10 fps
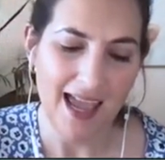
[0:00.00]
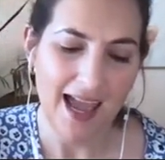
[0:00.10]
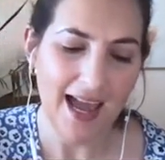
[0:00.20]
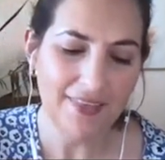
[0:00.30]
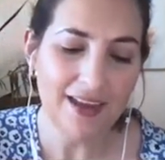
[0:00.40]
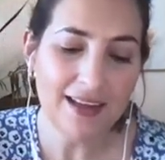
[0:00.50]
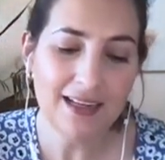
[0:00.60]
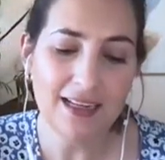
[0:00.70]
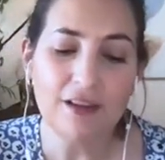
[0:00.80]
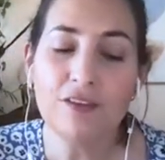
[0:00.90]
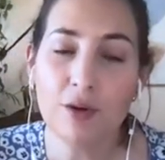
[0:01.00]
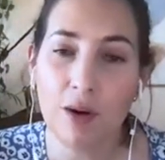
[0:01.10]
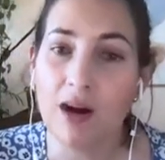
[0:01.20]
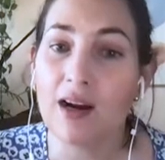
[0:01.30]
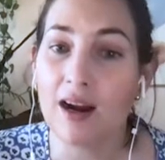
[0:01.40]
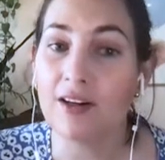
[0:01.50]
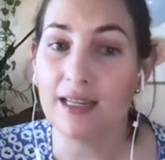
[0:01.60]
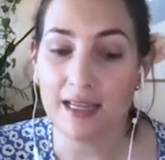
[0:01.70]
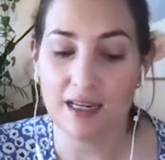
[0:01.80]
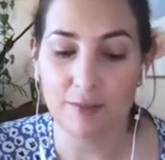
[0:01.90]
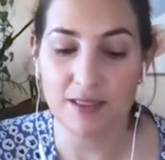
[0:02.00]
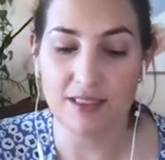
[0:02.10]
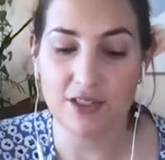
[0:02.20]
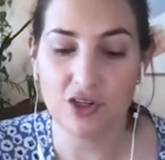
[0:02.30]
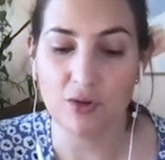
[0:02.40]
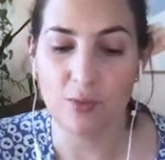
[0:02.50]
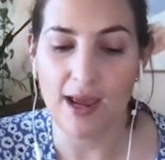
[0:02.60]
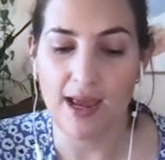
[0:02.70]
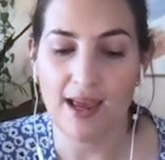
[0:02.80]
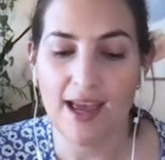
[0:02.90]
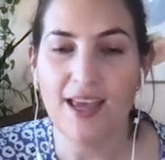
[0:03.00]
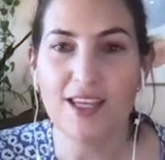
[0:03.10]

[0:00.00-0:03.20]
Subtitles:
And then if you are currently in a position where